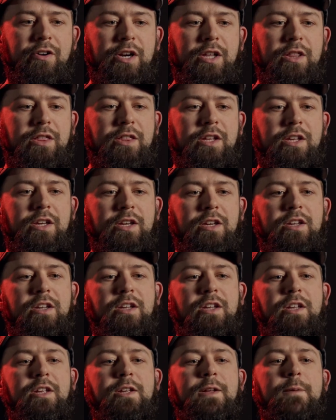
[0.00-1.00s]
or anything,
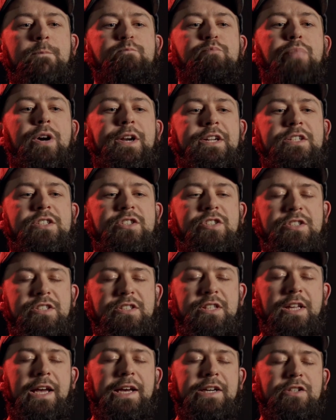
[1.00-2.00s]
but it's
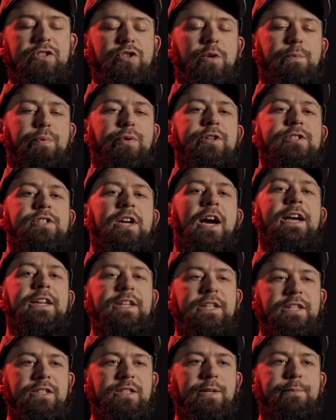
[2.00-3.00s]
just the extra push I
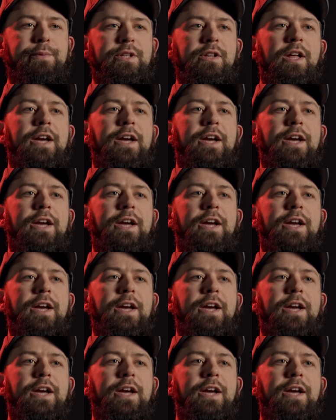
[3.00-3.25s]
need to be